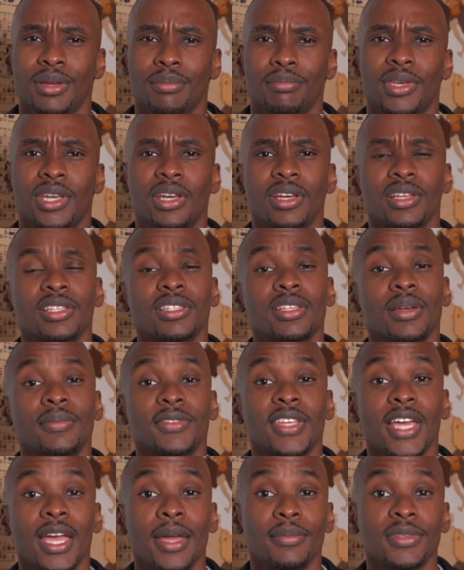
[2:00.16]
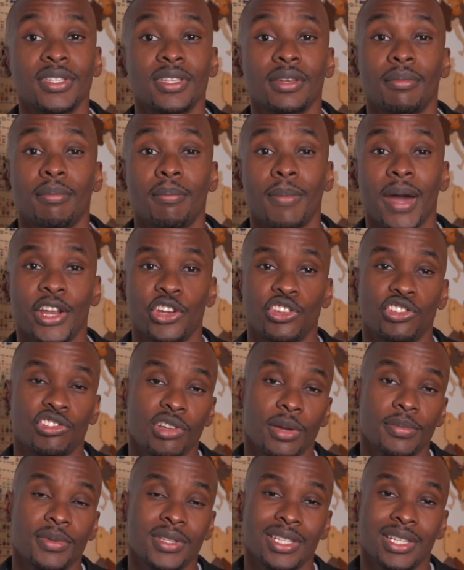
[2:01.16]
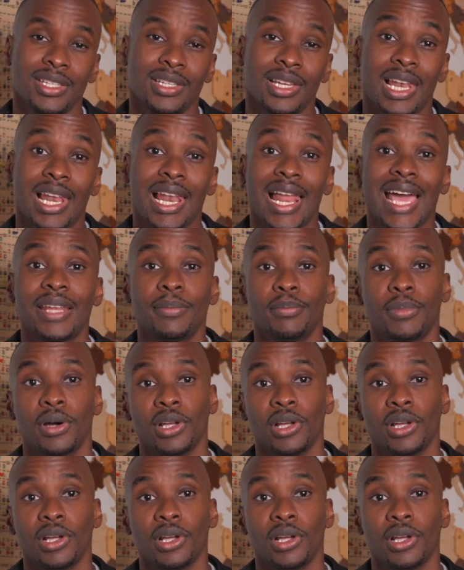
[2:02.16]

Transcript: because sometimes manuscripts need light